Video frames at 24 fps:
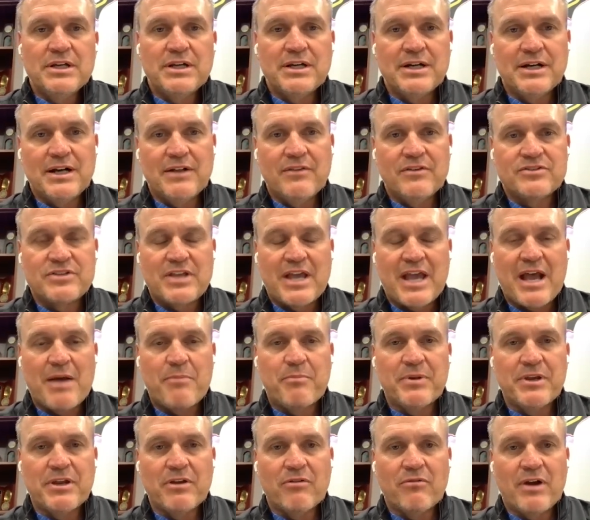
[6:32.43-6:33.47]
that's
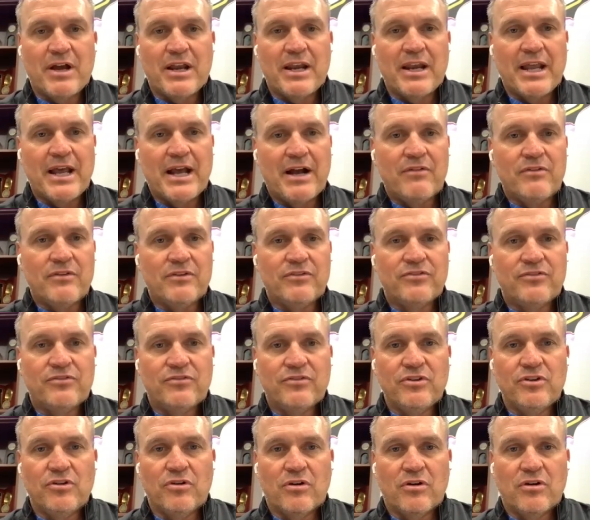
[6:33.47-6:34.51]
happening right now
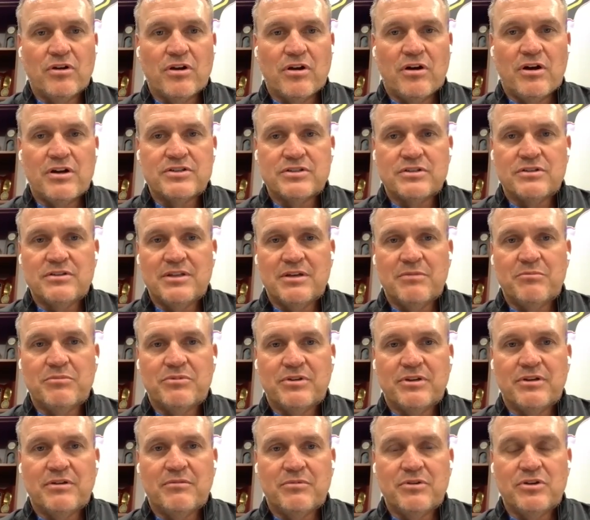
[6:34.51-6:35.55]
that's, you know, causing them
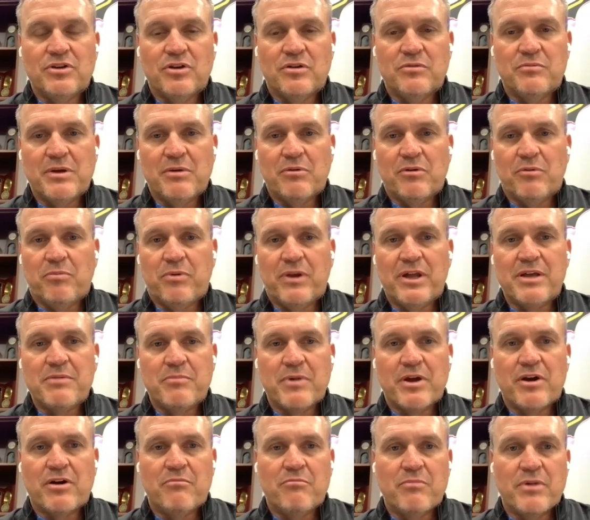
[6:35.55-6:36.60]
to, you know, be able to play
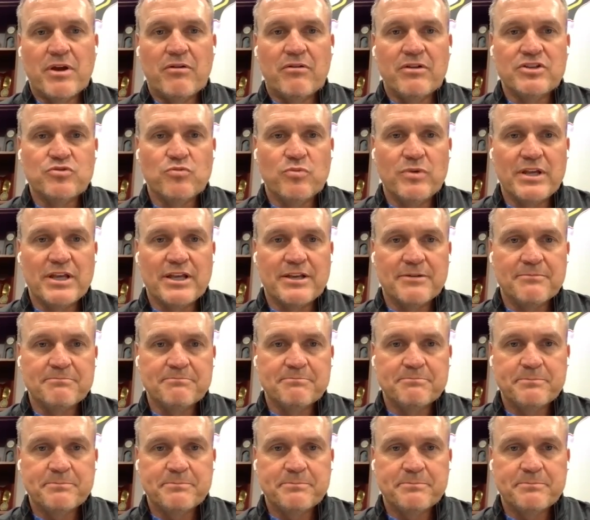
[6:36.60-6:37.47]
better and better each week.